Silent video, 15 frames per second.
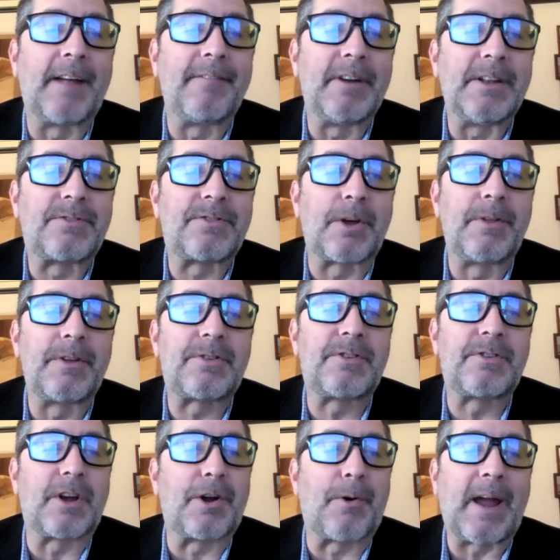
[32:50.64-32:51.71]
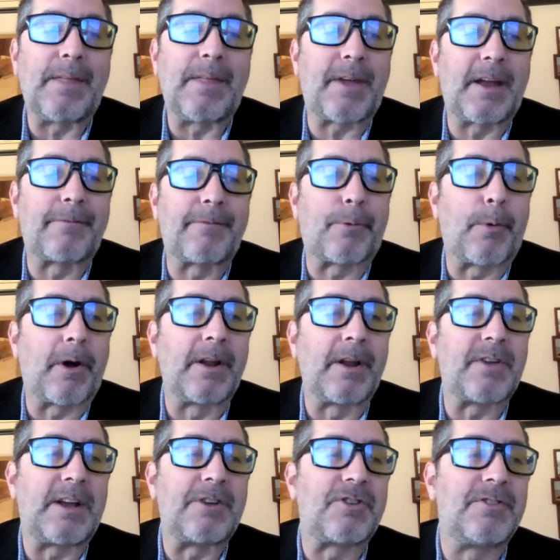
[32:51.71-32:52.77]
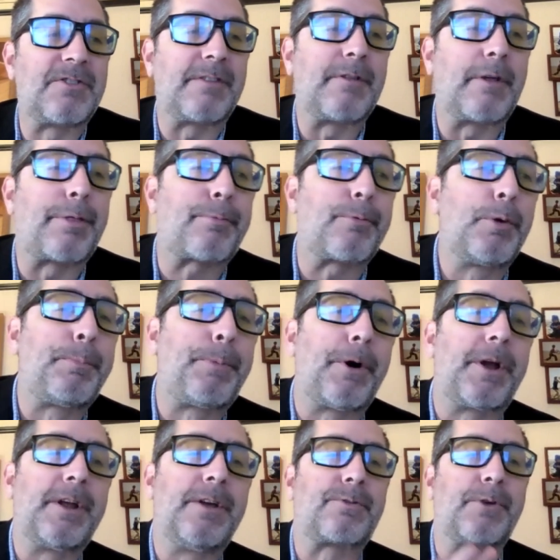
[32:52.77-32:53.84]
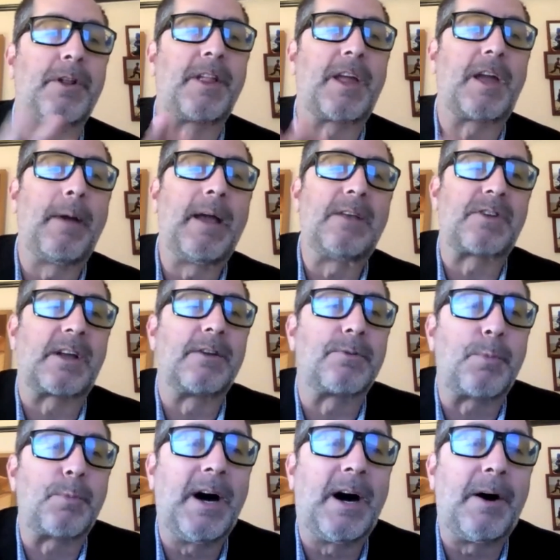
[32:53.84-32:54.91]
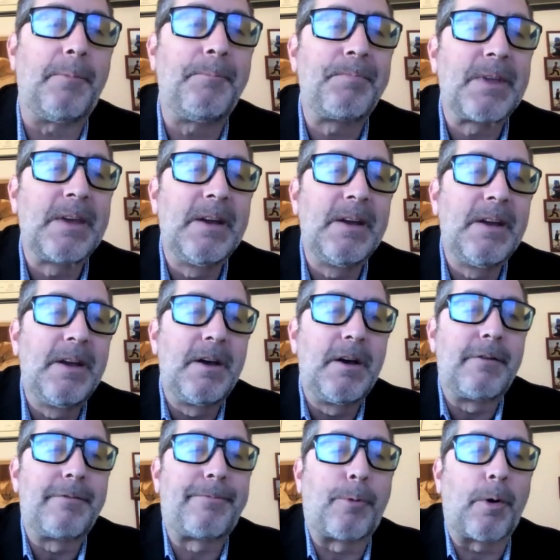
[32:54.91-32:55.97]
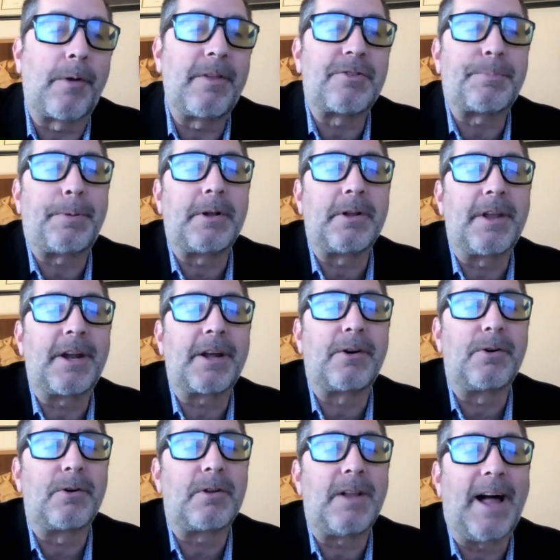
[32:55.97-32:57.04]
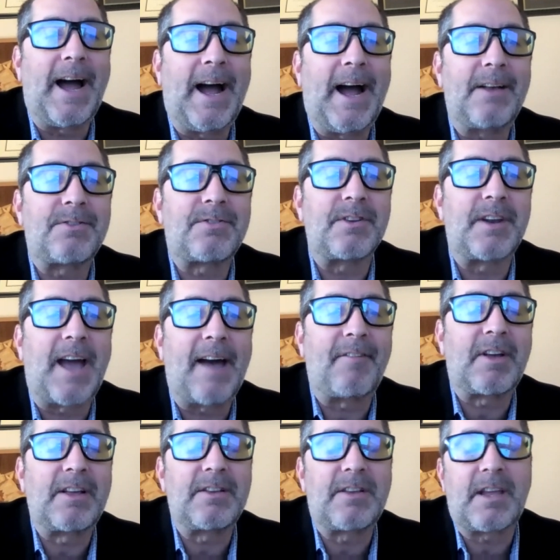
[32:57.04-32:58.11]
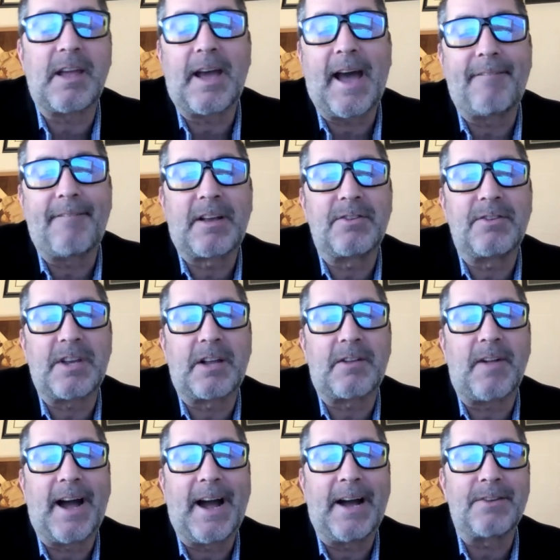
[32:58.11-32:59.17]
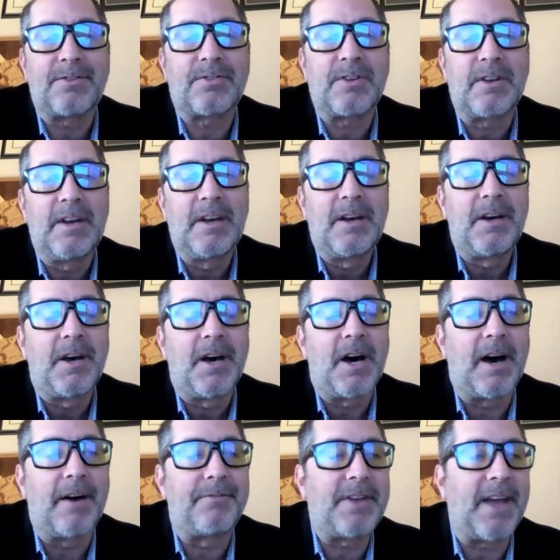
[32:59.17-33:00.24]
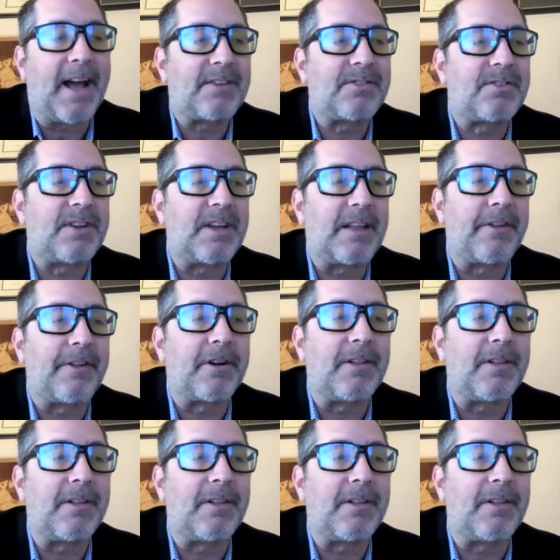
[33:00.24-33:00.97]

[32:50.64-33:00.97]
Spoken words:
of it. So this is a great thing for organizations, and the throughput is really amazing as well. For this political class and advocacy class of texting, they're